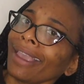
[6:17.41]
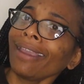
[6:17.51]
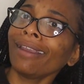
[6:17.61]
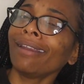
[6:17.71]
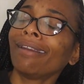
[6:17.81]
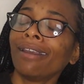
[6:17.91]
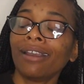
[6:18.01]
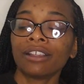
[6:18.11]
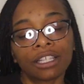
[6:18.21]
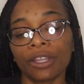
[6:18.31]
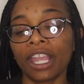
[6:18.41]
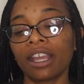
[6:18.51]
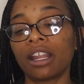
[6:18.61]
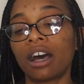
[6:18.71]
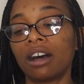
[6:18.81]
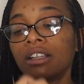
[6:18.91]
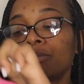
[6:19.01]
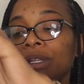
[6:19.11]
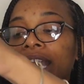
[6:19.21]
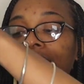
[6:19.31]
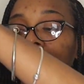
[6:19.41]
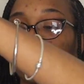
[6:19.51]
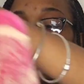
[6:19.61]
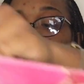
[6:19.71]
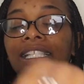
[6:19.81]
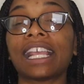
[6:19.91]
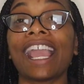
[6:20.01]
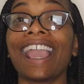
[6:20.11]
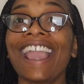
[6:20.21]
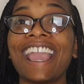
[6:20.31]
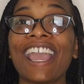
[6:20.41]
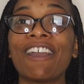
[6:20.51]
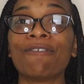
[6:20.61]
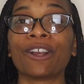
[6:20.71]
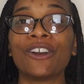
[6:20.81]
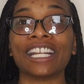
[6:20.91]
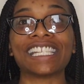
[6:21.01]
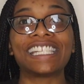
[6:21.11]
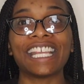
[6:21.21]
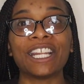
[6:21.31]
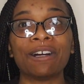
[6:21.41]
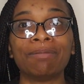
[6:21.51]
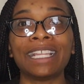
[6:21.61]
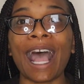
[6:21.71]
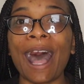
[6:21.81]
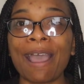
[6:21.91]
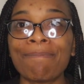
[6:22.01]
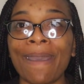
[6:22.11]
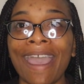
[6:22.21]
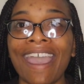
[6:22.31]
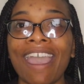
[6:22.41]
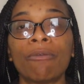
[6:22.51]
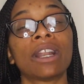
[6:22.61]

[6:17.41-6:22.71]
Okay? So yeah, dogs, we got this and we're gonna set up the iPad.